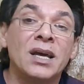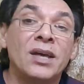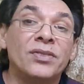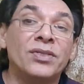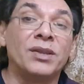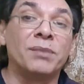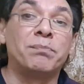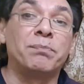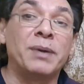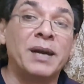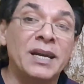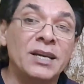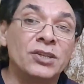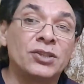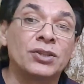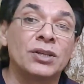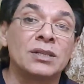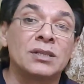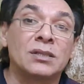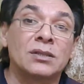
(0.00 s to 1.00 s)
the
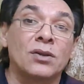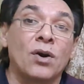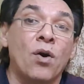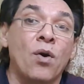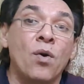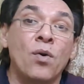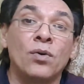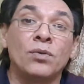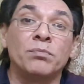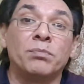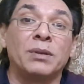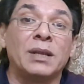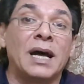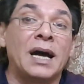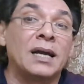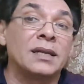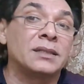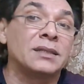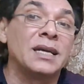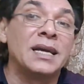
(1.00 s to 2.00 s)
patient's own
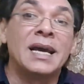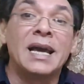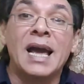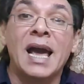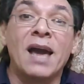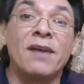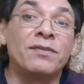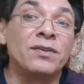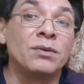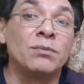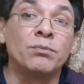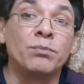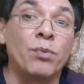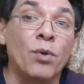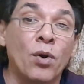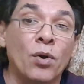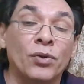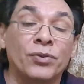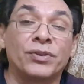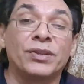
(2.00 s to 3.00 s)
blood having
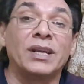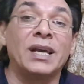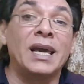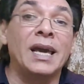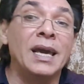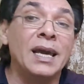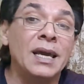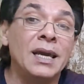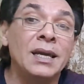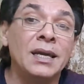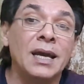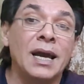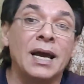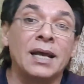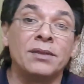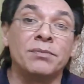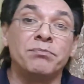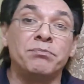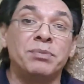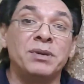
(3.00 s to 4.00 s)
both A
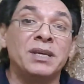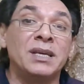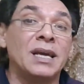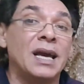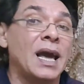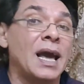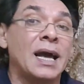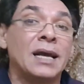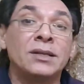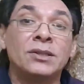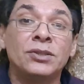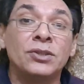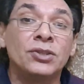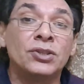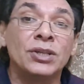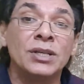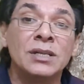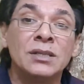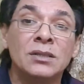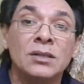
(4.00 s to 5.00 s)
and B
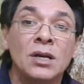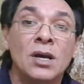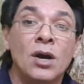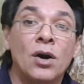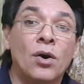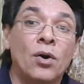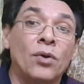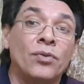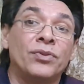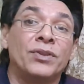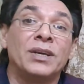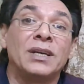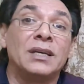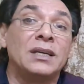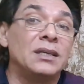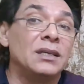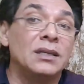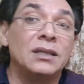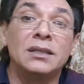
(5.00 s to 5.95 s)
antigens on the